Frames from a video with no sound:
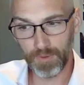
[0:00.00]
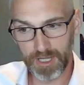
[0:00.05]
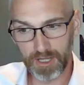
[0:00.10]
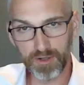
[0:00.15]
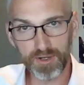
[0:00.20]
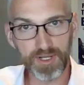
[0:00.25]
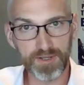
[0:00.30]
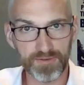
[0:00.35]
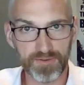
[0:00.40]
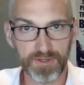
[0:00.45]
And we
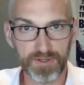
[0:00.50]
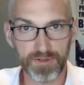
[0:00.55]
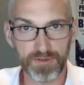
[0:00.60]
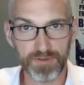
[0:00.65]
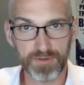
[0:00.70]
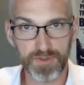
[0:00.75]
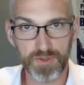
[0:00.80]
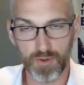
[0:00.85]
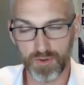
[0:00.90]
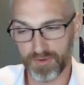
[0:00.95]
look at
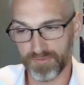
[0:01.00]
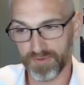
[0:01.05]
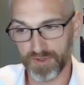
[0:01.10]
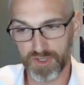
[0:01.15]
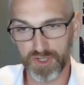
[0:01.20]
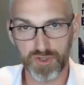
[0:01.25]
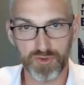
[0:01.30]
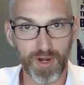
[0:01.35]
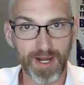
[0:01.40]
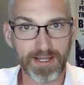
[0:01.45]
sort of
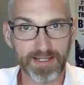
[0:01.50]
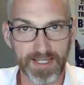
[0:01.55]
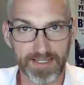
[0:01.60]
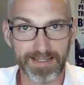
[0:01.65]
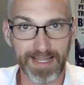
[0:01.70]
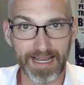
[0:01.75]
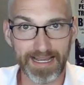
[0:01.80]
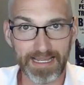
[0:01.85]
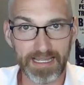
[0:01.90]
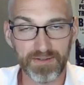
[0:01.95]
the strengths
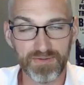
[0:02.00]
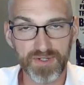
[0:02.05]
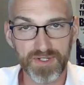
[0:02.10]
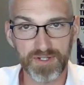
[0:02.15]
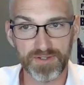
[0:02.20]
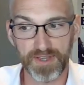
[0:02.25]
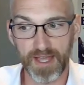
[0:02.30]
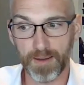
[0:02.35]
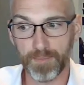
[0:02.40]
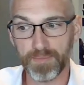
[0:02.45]
that that
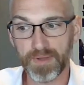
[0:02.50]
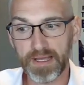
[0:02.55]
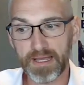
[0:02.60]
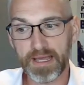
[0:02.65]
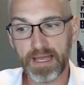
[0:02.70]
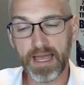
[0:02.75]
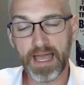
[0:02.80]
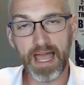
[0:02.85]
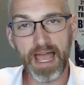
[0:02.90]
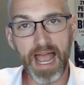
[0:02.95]
gives to them.
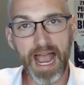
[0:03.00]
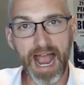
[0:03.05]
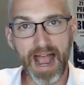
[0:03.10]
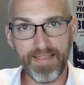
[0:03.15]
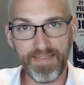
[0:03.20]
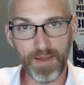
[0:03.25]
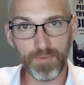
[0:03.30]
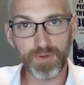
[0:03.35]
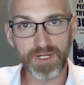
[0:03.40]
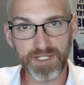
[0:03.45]

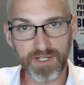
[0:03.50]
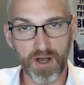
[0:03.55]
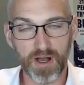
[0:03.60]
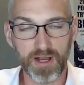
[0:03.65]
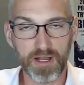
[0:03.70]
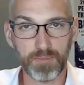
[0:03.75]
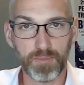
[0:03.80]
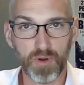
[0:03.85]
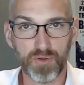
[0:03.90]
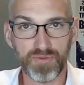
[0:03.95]
And then we
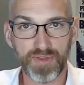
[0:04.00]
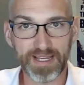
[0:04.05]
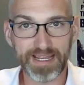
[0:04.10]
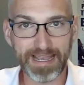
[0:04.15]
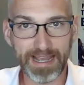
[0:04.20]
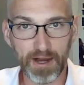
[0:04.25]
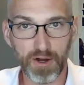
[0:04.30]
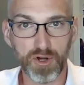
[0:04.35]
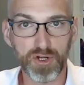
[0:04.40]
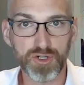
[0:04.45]
talk about the
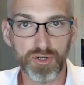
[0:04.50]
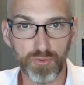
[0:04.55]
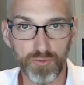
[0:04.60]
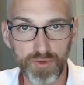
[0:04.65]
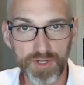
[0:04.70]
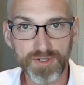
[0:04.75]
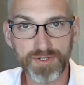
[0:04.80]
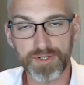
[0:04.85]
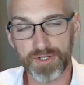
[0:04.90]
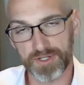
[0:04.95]

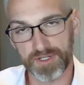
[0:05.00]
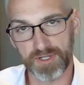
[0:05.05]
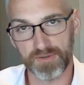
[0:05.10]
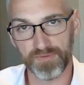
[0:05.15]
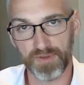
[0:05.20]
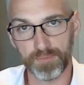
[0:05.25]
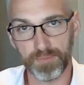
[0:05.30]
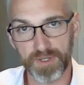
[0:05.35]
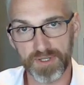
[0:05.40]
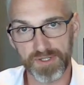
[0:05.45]
characteristics
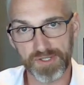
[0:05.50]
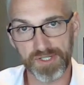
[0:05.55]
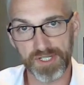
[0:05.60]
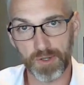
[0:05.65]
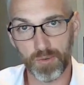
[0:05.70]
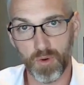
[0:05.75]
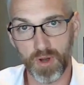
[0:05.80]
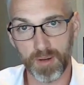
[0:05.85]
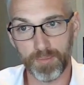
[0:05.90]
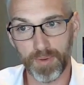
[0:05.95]
of the business
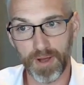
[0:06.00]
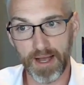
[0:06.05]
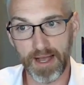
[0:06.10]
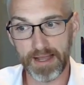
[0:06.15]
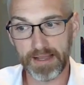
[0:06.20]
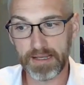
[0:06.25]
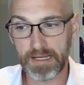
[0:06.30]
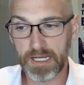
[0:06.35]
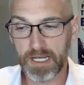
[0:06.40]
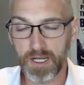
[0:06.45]
they want to
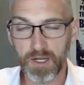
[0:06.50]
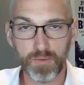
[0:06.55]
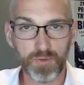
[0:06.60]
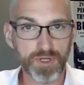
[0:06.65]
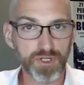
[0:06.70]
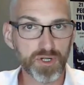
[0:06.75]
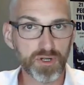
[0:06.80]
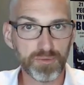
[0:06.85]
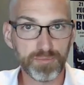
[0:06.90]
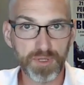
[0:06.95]
buy,
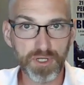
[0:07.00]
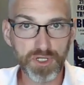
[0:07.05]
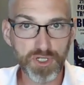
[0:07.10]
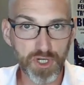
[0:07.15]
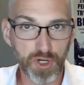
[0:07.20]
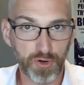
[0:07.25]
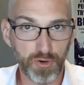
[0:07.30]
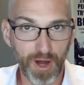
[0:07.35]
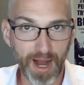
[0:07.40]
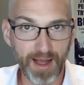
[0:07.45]
which could be
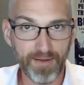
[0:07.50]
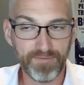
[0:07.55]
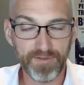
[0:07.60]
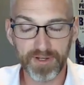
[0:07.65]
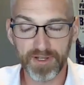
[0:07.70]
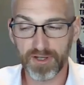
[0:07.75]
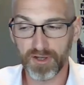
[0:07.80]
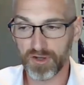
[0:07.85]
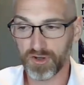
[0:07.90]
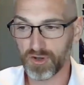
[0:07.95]

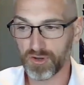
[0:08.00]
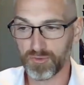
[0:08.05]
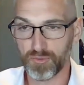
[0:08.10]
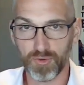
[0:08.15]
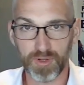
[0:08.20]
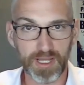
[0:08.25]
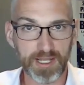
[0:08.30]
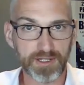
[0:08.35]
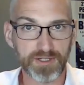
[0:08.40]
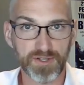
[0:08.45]
geographic. It could
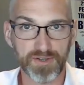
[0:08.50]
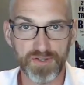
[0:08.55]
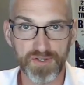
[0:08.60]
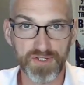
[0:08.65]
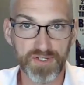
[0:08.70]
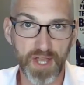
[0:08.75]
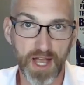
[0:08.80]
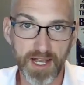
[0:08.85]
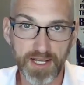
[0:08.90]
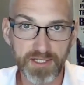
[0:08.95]
relate to the
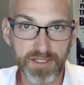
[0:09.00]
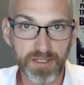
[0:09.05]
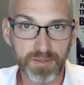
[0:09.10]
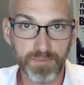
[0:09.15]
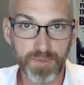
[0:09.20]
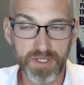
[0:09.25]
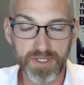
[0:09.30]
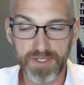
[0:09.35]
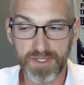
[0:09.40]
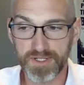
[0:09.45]
size of
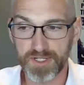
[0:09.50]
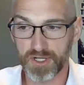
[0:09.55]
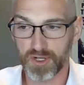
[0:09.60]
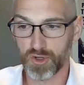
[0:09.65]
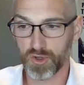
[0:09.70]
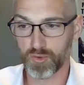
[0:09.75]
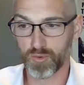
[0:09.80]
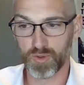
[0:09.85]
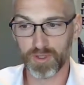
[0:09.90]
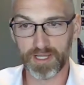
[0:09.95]
the business.
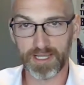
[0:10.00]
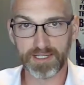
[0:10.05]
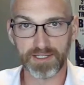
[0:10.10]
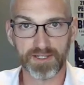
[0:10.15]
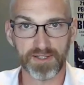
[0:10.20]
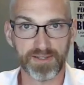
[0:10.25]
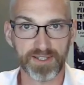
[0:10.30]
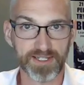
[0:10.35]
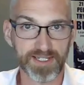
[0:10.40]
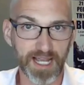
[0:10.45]
It could
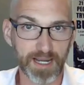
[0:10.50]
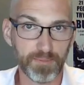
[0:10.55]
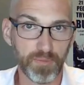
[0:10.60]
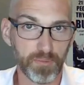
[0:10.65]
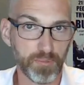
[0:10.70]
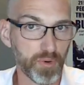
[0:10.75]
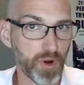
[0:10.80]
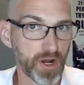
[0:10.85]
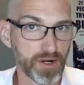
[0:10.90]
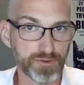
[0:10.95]
relate to the
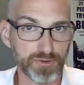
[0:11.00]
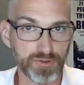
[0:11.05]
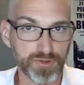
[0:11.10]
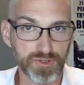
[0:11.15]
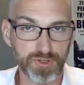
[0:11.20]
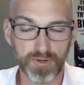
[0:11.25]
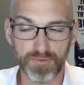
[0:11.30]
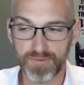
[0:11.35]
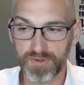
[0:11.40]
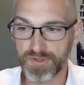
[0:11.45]
type of product or
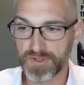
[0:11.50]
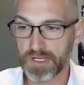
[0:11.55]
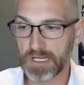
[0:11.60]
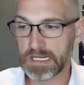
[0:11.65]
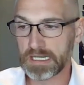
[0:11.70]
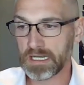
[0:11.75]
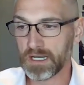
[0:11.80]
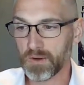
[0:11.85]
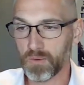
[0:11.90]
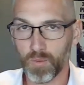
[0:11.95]
service,
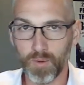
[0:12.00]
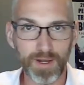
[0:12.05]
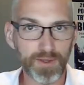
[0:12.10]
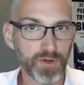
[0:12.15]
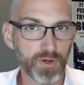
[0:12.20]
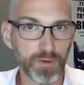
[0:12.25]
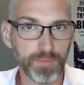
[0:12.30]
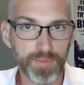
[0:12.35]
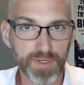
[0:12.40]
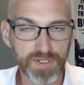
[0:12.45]

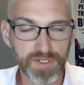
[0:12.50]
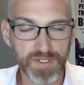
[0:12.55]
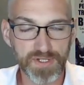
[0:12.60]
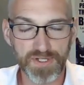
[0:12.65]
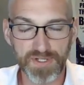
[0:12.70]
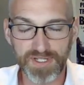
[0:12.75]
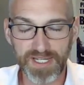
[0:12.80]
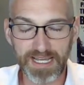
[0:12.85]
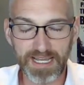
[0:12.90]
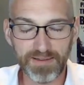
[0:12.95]
whether a
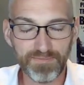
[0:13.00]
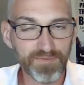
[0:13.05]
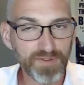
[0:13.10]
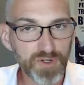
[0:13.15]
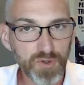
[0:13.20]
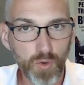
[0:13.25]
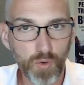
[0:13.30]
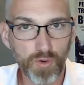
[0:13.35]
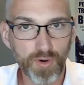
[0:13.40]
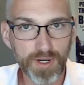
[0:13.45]
business is
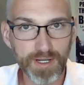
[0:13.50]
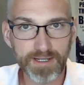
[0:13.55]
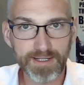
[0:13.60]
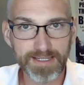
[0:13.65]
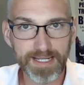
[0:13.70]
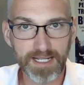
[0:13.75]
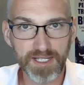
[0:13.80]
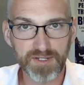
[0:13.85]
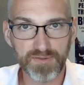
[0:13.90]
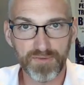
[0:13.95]
inventory
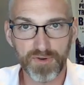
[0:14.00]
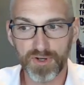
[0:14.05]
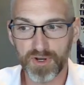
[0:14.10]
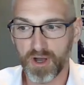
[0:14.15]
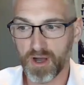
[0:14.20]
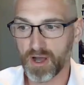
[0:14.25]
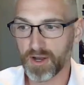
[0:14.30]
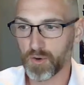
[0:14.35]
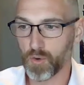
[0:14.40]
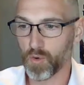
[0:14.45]
intensive or
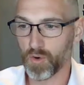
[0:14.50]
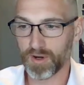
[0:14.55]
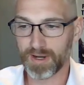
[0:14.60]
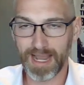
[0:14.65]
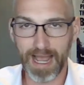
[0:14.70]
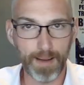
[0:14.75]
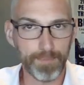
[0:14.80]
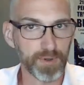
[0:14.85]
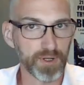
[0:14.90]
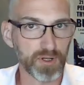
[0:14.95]
not, or
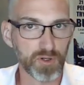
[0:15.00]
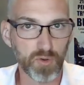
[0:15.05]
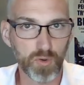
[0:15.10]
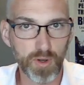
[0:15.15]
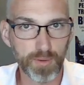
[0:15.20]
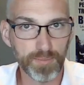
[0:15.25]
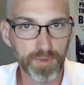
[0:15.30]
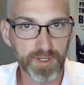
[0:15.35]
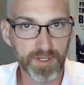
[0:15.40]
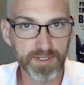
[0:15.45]
capital
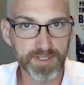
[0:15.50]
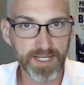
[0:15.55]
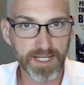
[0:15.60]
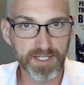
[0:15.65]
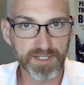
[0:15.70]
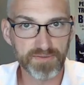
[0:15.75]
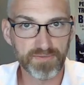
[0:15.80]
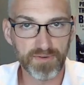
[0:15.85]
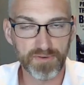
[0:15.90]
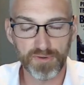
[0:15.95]
equipment
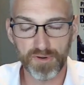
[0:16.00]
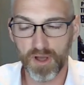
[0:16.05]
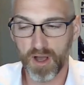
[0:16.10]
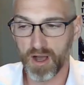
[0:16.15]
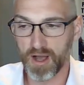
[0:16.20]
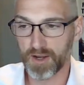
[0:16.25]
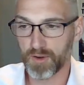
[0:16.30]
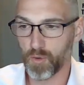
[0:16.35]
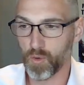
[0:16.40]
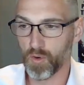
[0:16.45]
intensive or
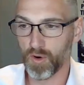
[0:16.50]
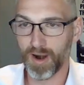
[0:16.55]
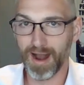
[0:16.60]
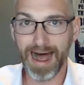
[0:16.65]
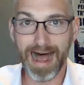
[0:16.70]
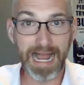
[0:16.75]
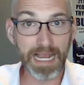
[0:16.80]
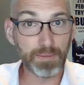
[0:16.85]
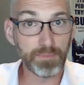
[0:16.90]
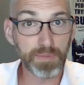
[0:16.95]
not, or
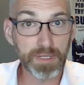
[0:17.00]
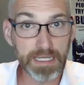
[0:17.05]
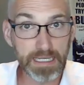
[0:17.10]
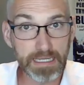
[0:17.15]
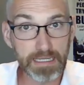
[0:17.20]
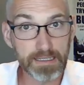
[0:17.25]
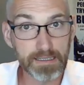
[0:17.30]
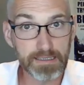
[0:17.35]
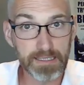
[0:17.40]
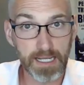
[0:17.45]

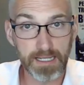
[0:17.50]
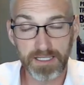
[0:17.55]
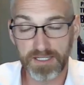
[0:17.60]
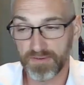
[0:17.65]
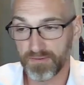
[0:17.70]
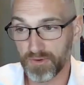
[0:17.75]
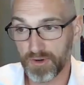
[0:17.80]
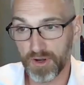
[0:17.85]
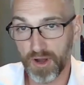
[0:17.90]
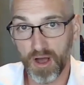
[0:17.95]
IP
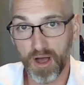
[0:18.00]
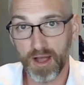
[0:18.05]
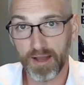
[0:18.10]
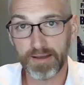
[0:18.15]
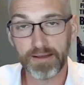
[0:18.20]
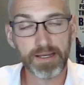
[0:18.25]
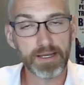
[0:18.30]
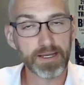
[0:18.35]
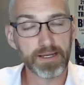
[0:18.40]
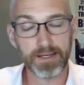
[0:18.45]
intensive or
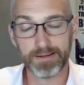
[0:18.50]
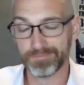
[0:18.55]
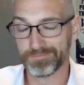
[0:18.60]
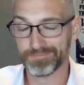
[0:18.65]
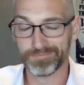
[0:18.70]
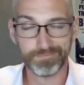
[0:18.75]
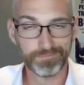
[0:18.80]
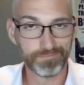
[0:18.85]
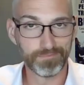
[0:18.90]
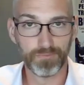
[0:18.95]
not,
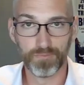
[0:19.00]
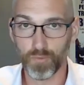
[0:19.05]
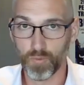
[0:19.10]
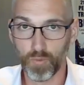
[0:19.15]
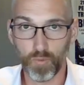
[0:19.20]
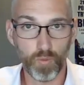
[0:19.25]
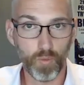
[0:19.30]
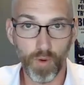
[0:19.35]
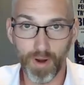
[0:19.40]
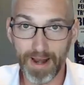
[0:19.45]

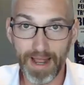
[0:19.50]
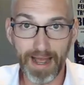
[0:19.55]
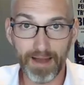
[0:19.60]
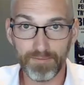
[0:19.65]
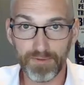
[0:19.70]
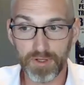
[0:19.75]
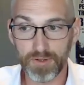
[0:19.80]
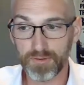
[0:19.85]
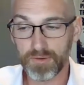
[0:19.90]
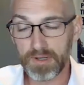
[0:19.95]
what
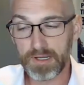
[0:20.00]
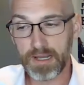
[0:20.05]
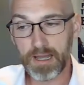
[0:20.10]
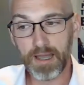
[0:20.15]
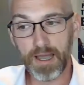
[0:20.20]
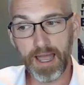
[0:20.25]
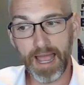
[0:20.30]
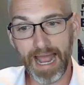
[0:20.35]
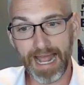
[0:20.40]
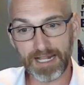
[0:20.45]
have you.
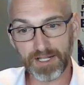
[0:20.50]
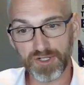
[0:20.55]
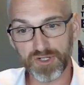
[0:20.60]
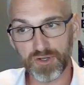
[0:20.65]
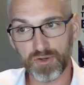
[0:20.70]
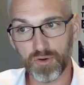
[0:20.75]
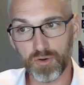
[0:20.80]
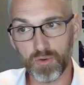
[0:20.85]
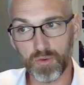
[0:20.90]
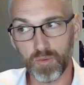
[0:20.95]
And
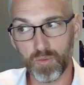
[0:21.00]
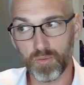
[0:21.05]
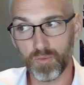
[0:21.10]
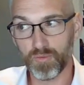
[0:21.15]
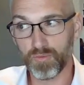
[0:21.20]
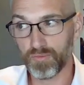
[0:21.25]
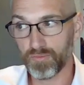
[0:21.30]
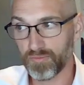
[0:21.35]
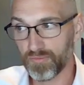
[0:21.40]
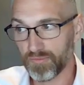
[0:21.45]
so
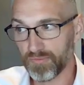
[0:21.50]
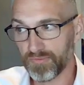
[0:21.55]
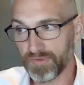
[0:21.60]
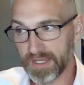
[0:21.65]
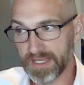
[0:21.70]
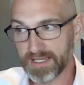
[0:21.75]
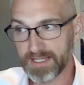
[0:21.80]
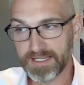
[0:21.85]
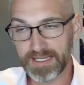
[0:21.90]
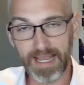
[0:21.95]

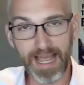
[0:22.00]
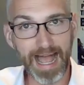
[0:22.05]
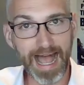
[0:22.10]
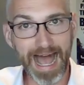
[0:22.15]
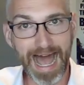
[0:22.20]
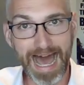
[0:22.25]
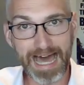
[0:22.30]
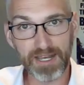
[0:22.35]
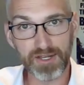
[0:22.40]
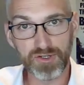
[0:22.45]
this
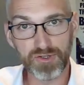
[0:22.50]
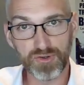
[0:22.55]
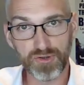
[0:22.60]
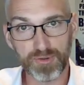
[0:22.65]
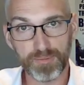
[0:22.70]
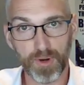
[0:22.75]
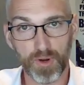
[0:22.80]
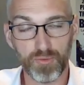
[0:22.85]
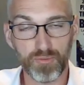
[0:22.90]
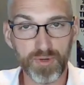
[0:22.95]

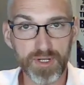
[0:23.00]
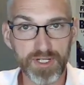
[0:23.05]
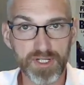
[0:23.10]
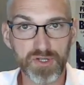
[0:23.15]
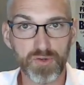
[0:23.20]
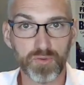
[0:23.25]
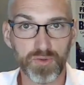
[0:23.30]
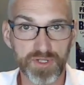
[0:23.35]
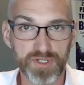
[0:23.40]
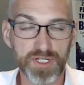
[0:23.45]
attitude about
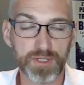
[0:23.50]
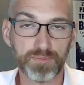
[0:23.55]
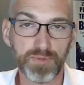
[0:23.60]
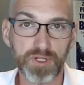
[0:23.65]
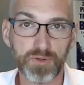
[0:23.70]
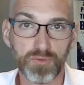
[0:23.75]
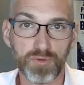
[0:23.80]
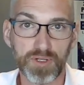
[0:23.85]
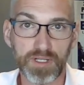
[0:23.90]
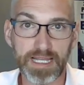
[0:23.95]
risk would
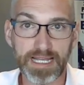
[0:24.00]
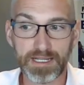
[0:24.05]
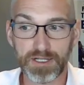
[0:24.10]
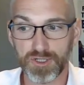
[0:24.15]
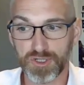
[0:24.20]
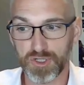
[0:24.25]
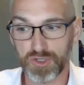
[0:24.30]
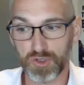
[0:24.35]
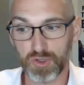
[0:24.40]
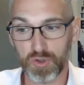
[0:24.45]
simply
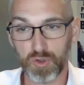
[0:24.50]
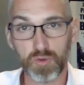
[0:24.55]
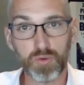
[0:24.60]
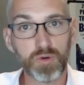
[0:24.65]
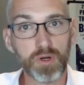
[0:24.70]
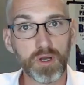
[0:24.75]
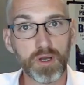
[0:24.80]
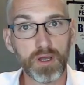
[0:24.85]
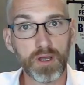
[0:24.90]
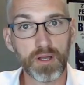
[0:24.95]
relate
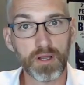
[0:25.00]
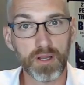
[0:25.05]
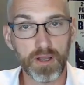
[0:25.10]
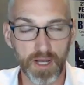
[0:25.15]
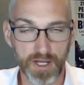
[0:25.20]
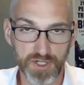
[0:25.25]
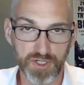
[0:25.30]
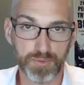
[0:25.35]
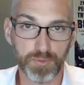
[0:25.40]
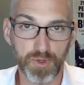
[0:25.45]
to
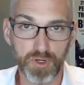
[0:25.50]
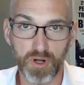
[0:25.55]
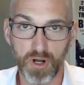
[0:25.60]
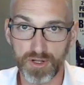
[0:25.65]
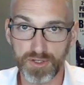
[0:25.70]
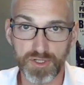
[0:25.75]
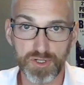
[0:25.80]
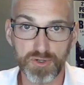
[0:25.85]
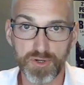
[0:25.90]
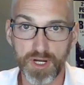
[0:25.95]
customer
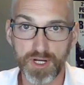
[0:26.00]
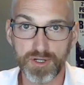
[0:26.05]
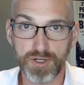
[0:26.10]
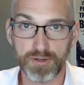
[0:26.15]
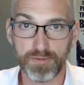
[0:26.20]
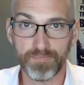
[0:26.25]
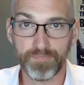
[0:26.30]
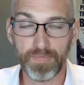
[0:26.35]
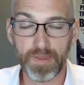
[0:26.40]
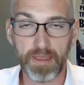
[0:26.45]

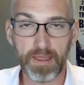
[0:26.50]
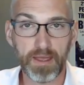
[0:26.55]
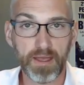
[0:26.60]
concentration.